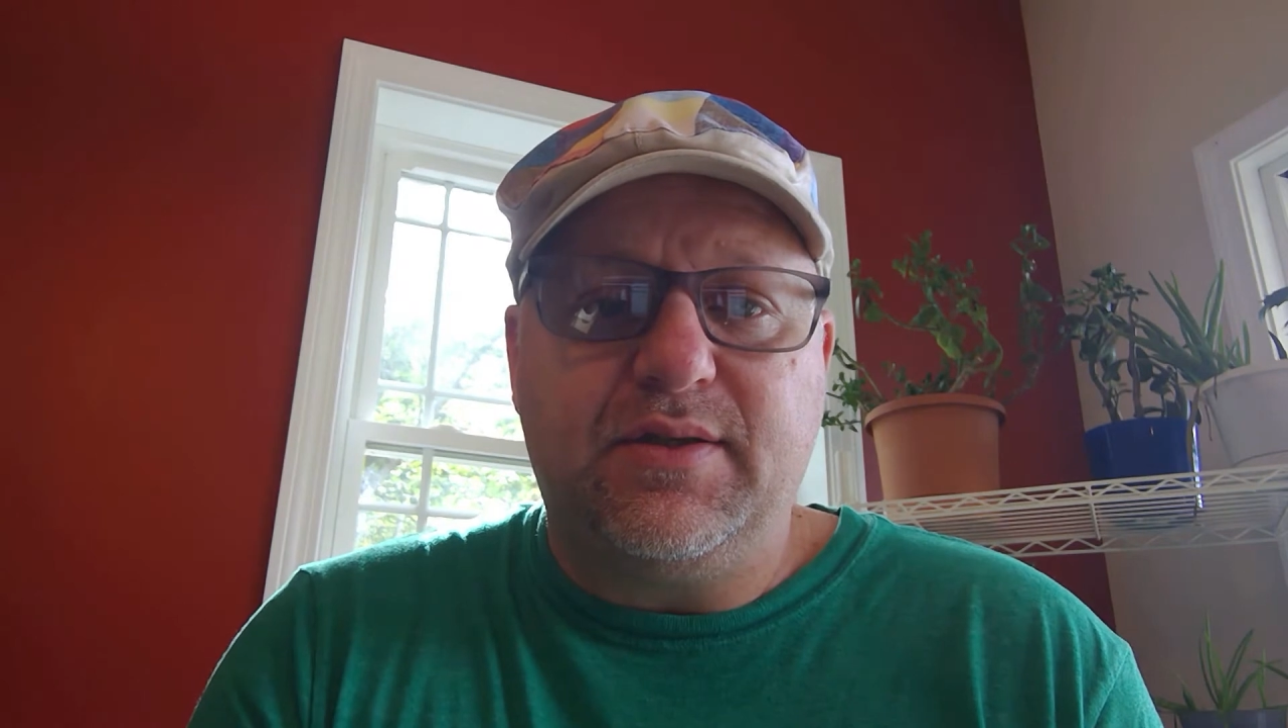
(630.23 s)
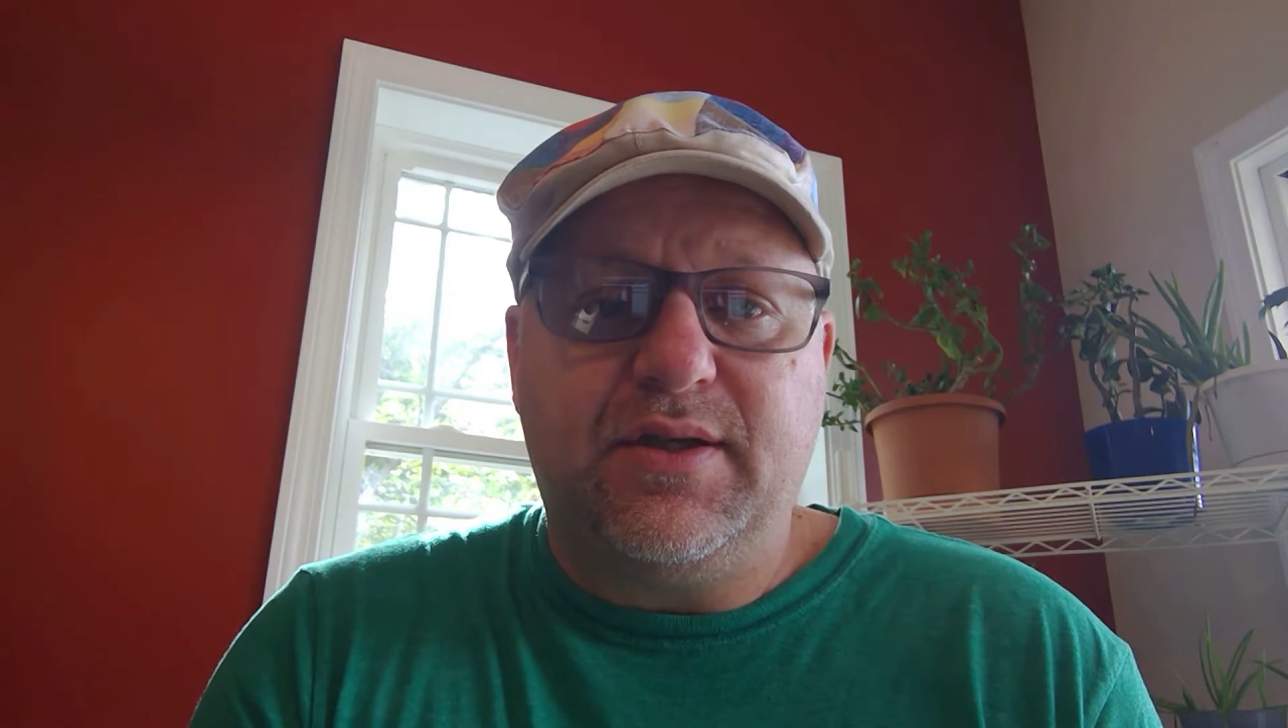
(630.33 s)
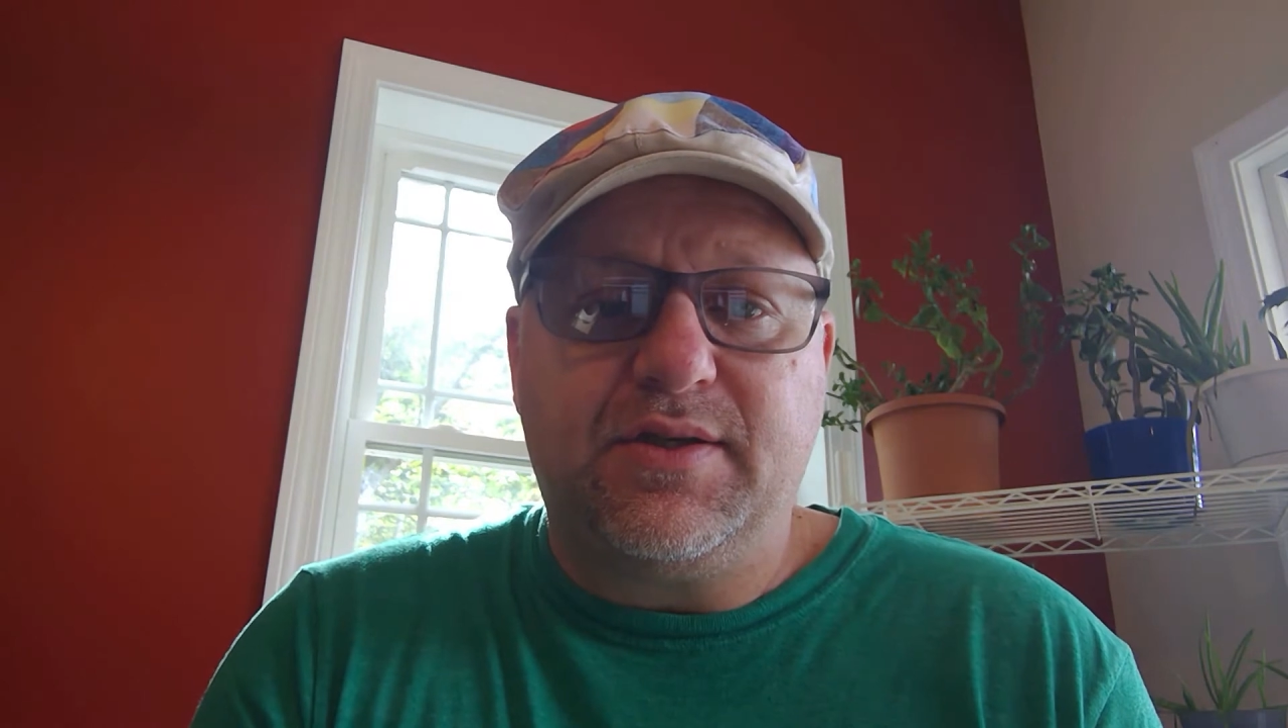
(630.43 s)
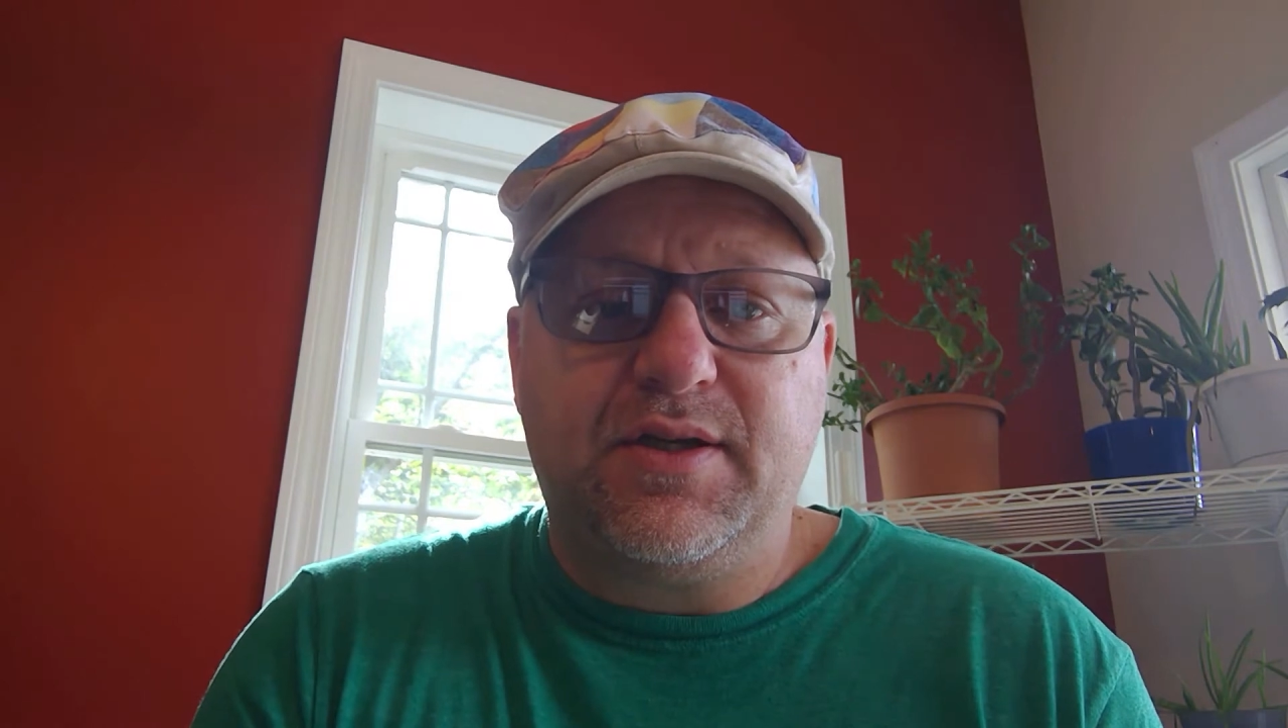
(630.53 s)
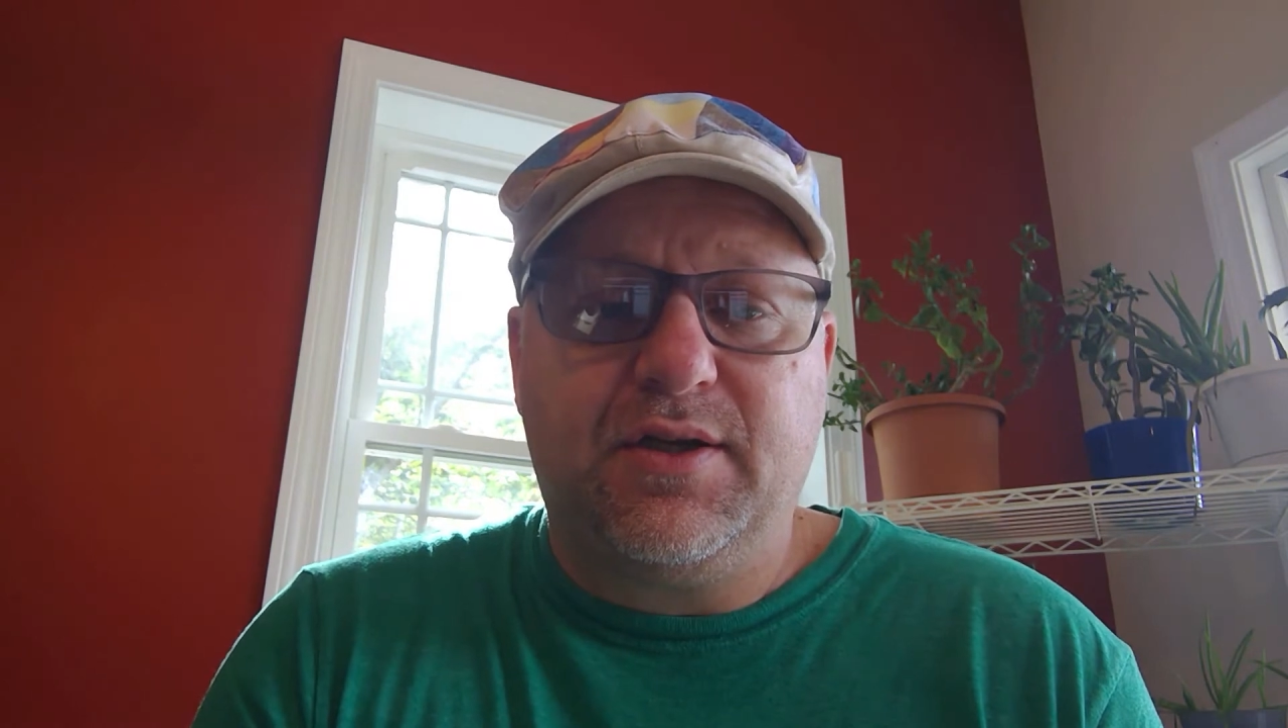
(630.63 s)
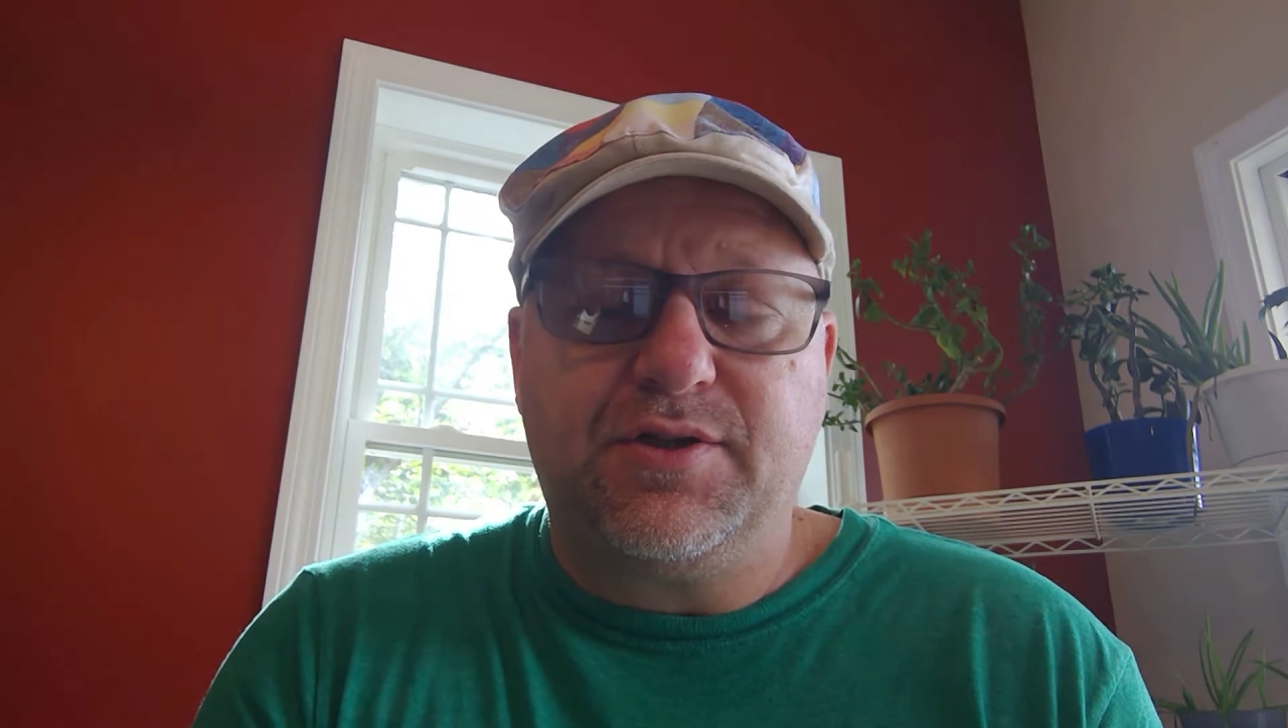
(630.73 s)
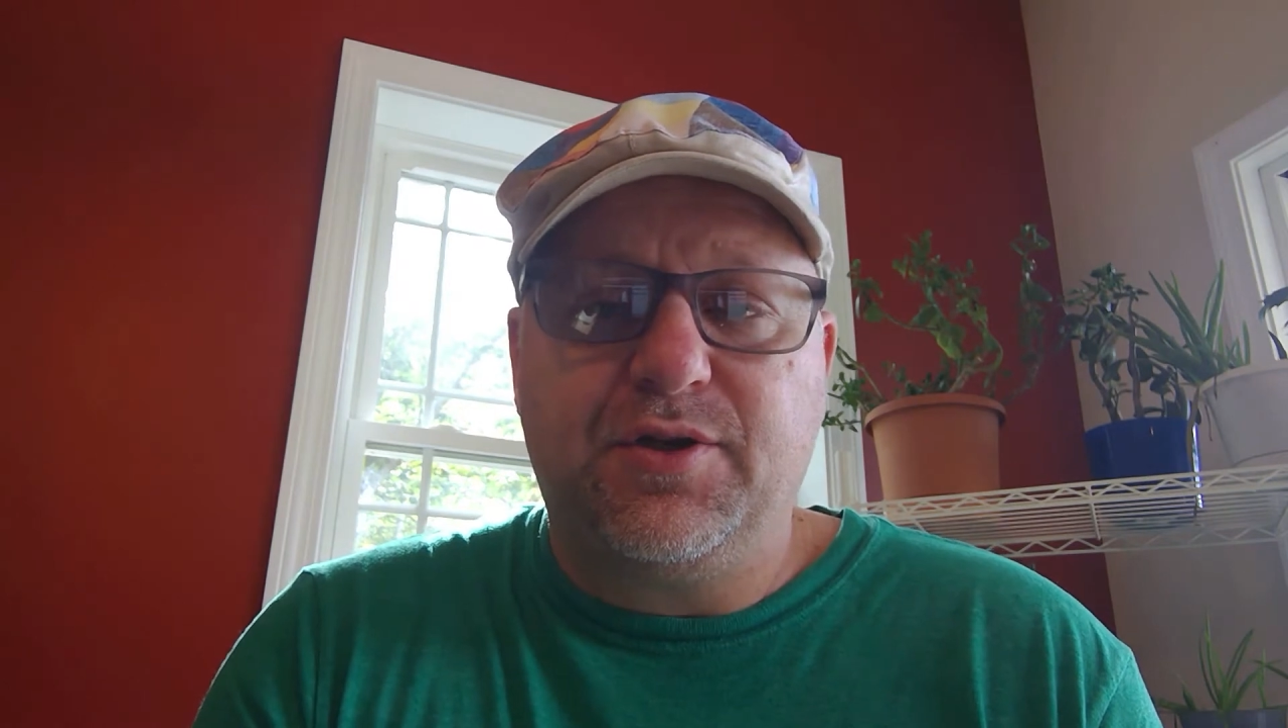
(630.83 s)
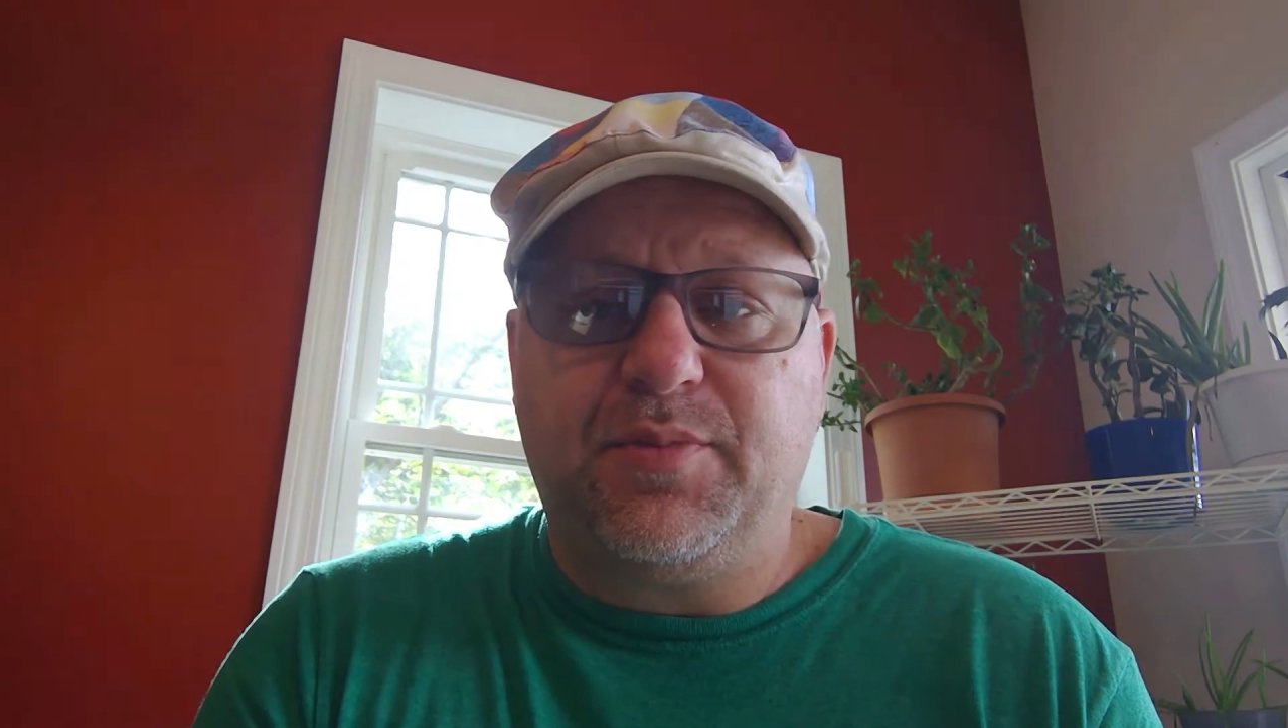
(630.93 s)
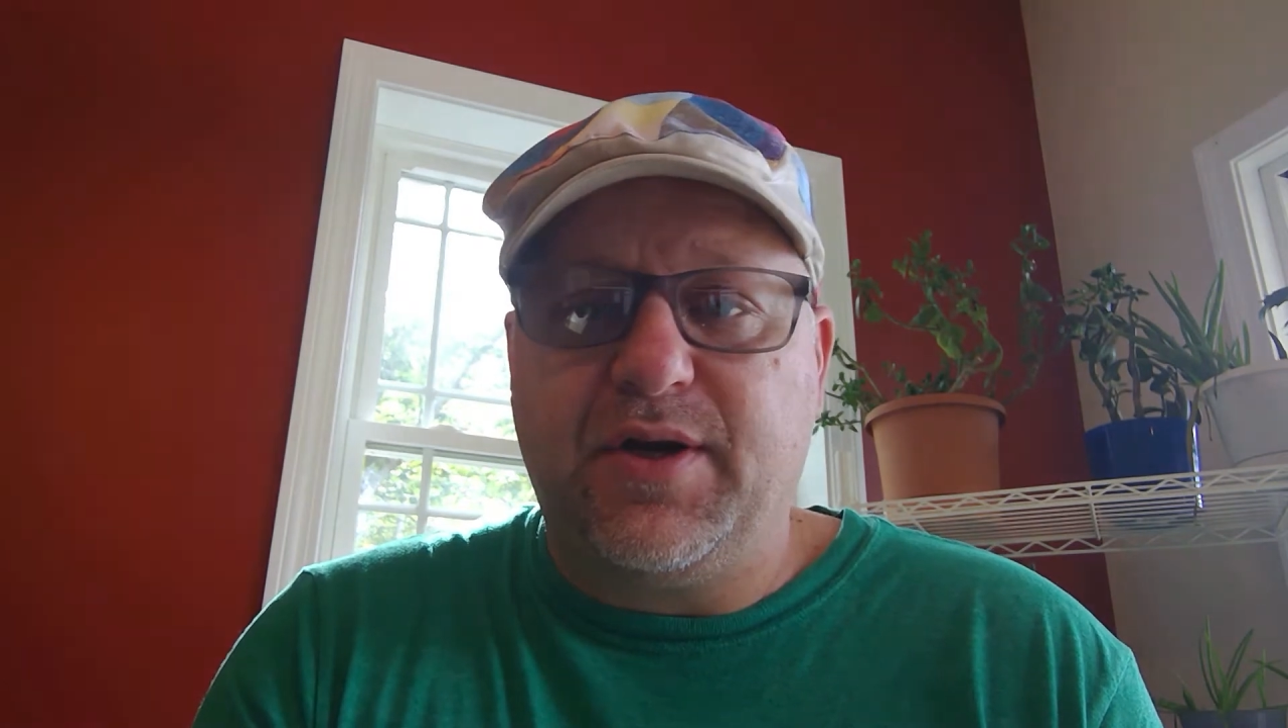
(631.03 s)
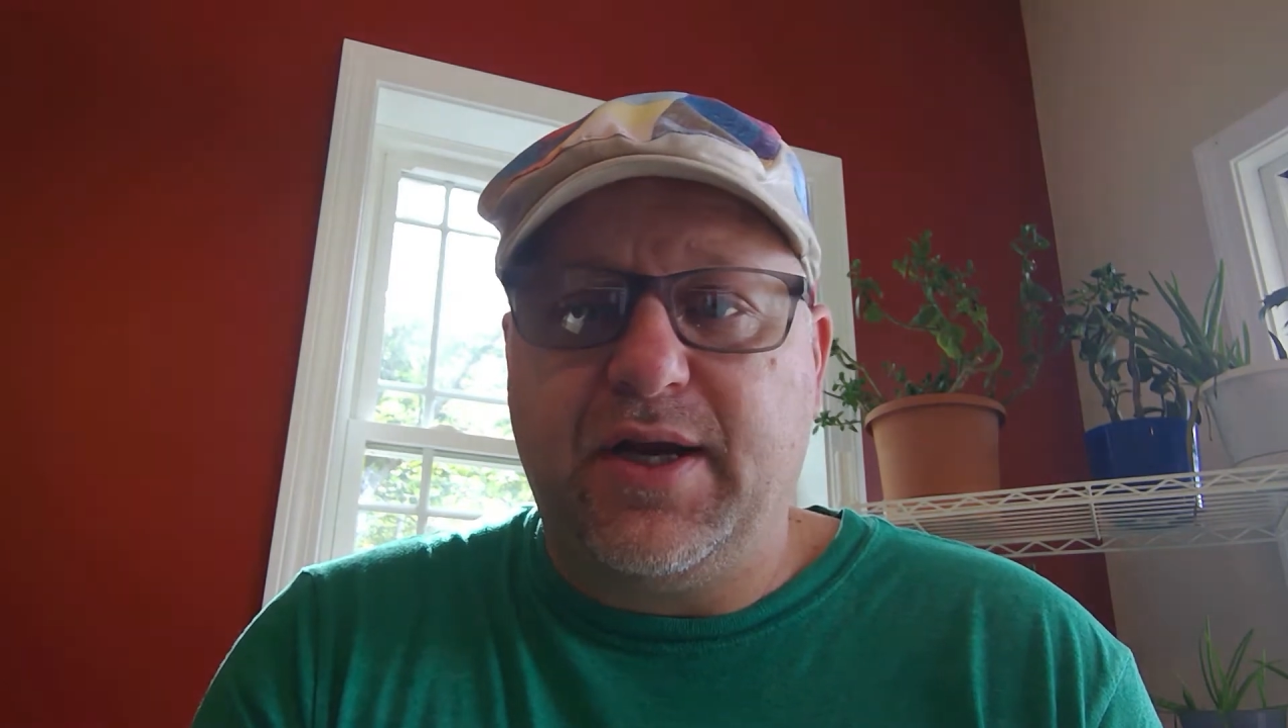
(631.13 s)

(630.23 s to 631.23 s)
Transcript: is still a super